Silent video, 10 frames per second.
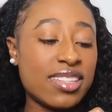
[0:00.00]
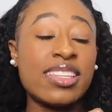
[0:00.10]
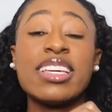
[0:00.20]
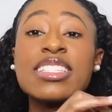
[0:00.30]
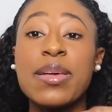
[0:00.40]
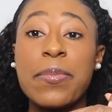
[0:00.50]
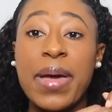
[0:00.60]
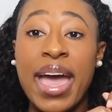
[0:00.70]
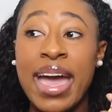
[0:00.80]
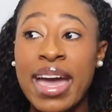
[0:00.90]
This
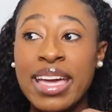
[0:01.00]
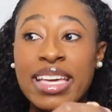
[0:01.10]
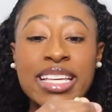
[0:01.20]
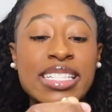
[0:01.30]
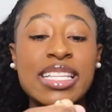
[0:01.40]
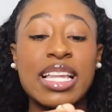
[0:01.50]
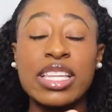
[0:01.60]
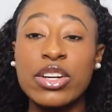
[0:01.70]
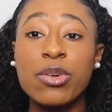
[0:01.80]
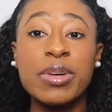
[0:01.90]
bag is
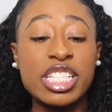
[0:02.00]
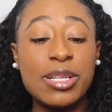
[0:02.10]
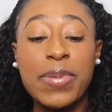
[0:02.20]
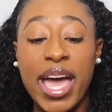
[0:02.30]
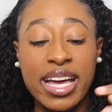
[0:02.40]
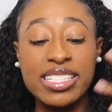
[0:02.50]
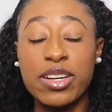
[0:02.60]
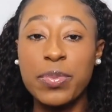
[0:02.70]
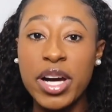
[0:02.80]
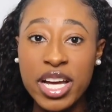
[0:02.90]
little, but she packs
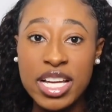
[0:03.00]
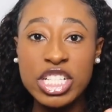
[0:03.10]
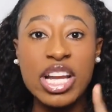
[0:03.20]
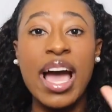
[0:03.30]
a punch.